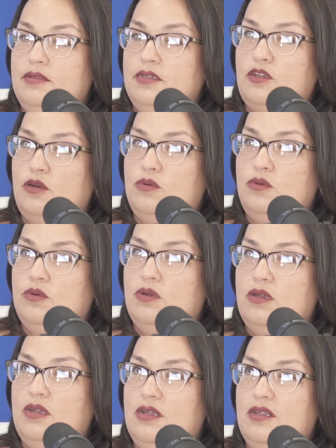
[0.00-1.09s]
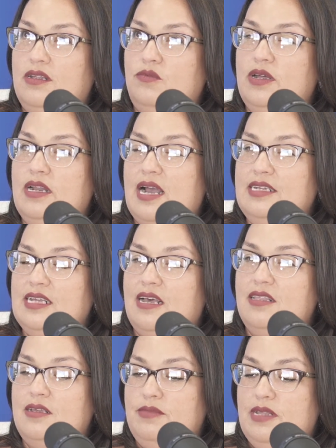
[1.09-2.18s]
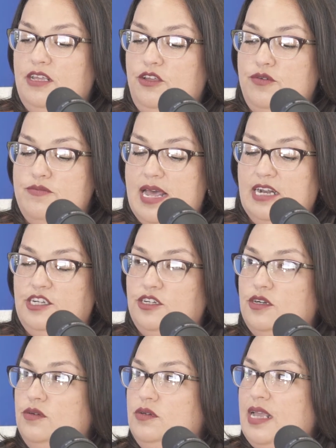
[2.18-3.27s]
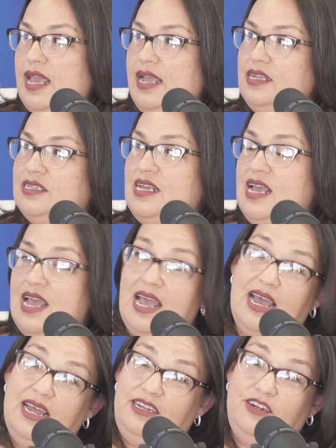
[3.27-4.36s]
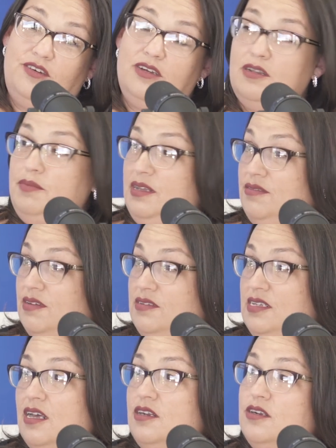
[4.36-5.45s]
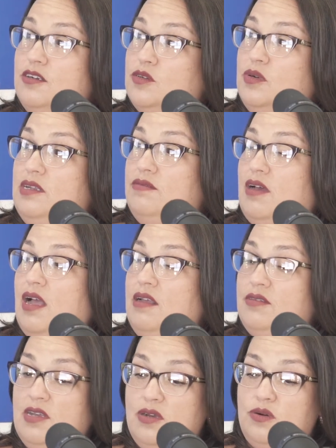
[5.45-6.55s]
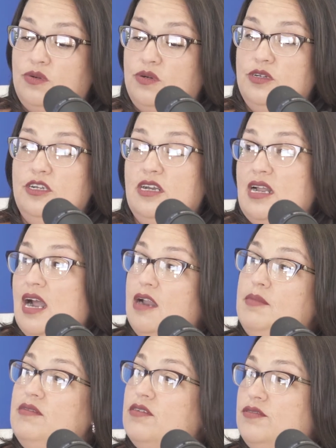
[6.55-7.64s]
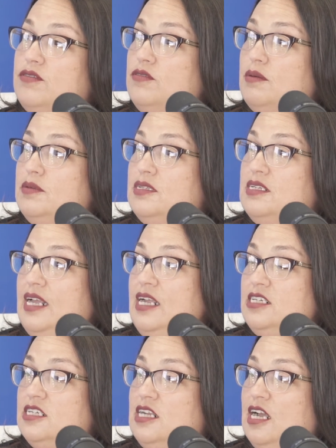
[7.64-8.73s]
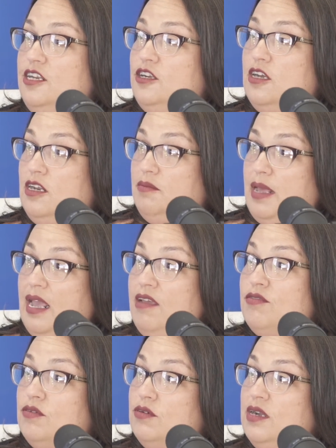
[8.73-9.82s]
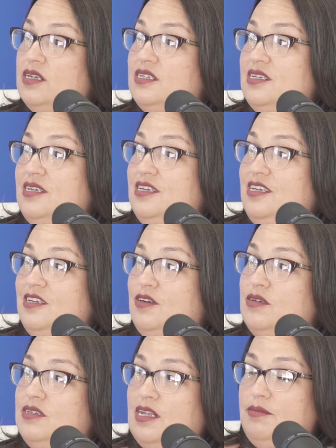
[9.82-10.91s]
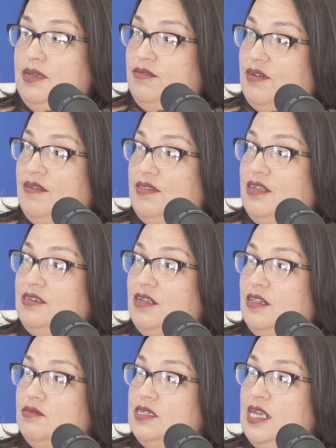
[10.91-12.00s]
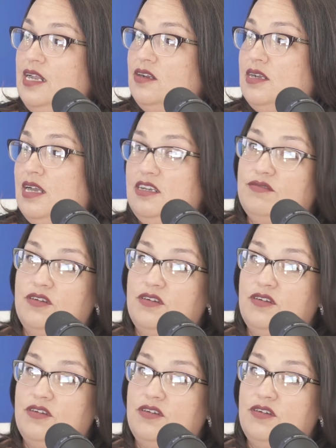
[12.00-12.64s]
So when I tell them that you manage your own case and, it could be 1,500 or 25, or you're going to hire me for full representation and you're going to pay for it, it's going to be a $5,000 retainer and your